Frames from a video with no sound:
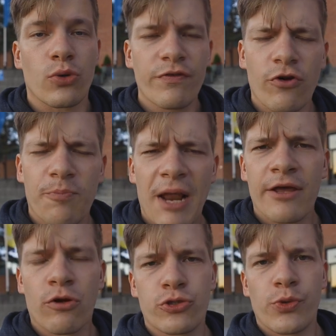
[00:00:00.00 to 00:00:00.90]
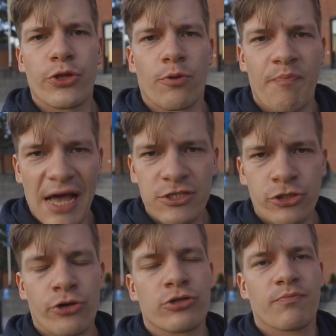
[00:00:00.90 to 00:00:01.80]
So if you're planning on doing your
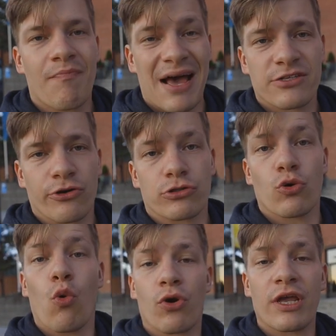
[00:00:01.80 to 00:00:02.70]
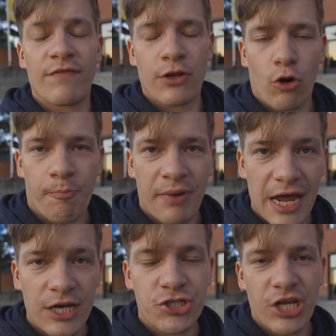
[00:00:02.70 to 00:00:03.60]
bachelor's, master's, or even your
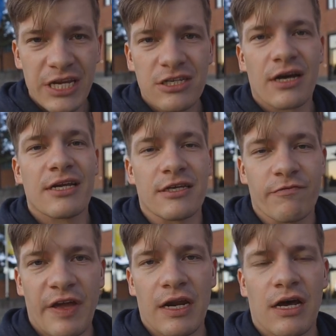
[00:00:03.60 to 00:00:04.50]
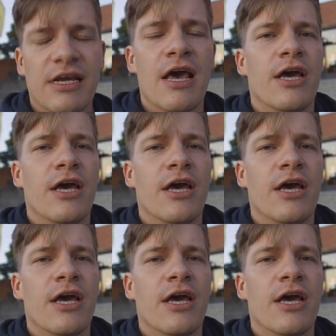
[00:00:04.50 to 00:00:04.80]
PhD studies in Finland,